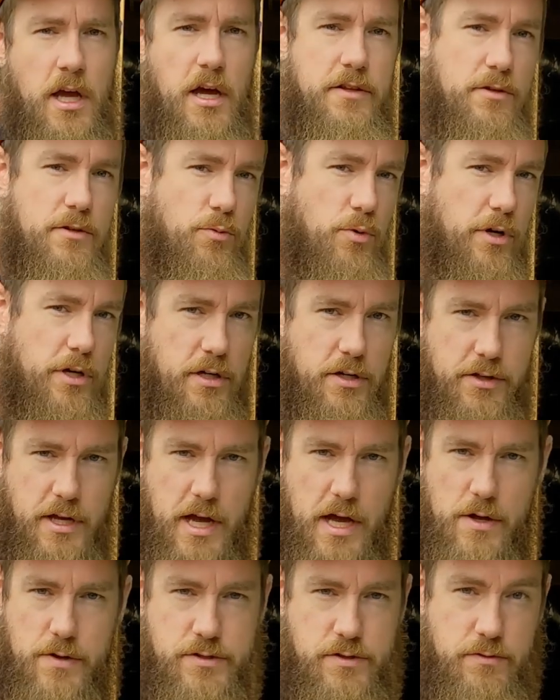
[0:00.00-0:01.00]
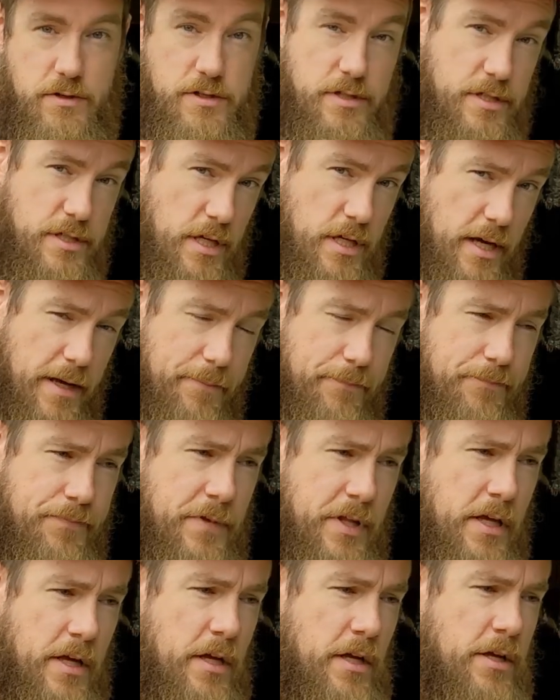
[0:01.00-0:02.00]
and then working on the house the rest of the time.
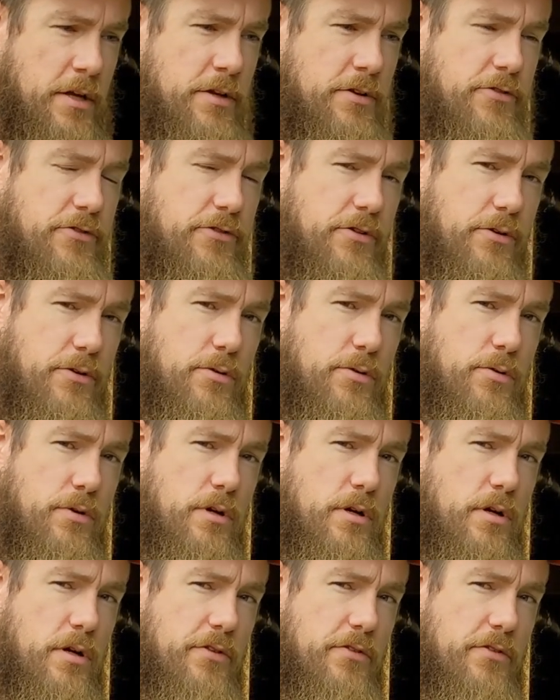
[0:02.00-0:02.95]
So